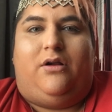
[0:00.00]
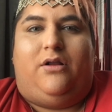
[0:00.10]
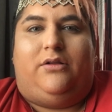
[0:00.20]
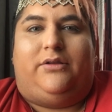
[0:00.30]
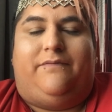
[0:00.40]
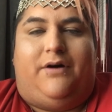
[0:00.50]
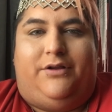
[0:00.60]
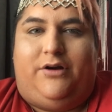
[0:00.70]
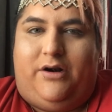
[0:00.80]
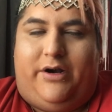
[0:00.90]
the father
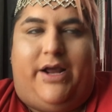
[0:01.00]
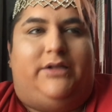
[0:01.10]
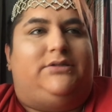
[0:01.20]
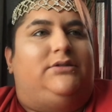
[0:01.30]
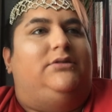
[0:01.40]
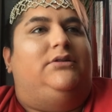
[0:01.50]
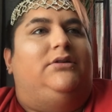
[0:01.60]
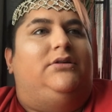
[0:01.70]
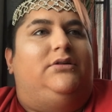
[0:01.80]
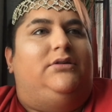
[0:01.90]
daughter dance,
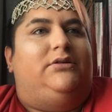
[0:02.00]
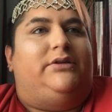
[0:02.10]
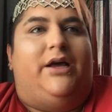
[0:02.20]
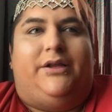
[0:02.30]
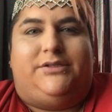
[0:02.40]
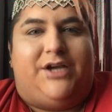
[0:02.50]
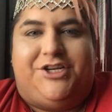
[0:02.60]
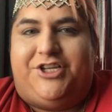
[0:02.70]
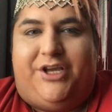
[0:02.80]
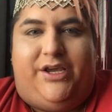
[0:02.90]
the change
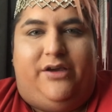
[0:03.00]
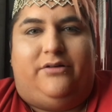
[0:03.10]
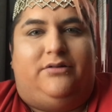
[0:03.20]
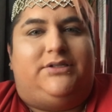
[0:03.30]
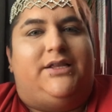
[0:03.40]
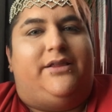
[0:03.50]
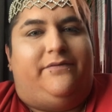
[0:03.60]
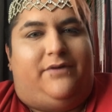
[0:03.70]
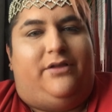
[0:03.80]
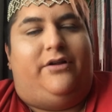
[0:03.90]
of the heels, and then the
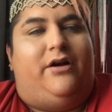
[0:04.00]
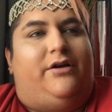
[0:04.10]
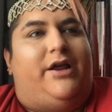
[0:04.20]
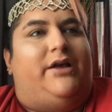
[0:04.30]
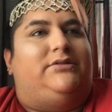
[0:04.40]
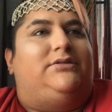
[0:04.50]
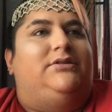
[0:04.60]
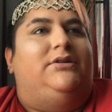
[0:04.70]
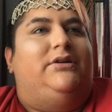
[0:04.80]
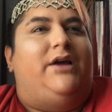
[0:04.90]
father daughter dance,
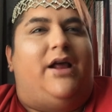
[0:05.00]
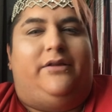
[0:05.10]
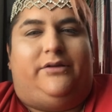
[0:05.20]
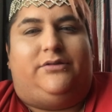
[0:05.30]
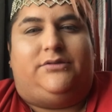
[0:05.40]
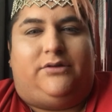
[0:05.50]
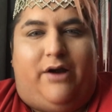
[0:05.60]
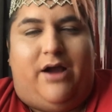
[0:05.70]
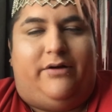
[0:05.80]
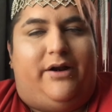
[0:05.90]
and the
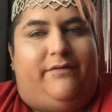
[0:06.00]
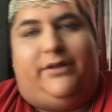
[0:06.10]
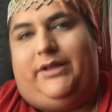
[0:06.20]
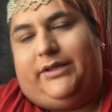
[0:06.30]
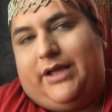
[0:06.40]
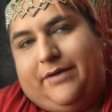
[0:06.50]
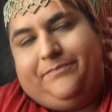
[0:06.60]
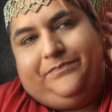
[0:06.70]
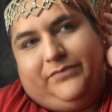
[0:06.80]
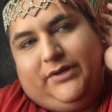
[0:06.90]
crown and everything like that.
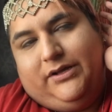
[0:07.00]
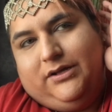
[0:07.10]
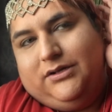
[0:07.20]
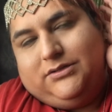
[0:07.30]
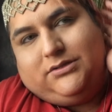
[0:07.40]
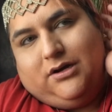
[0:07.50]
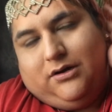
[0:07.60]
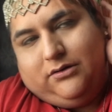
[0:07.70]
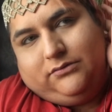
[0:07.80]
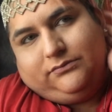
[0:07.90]

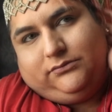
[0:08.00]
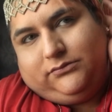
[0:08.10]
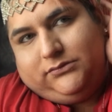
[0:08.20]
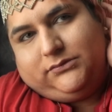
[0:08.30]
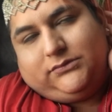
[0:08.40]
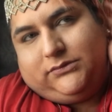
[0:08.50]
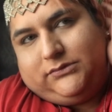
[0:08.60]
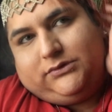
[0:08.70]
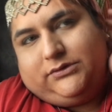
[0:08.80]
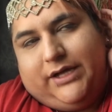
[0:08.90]
So
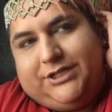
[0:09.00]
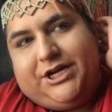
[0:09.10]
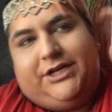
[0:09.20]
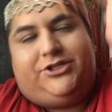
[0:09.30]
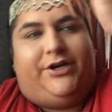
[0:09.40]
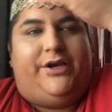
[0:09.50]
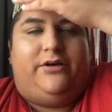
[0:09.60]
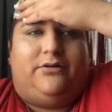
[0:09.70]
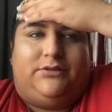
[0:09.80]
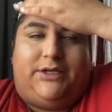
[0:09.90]
they change her
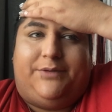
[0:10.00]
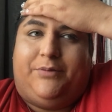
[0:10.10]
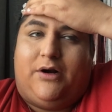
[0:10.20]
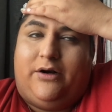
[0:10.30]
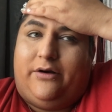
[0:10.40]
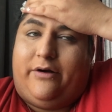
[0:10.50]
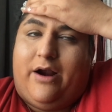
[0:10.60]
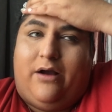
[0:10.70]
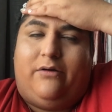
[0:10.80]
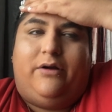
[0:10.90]
heels, they put on her
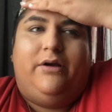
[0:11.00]
crown,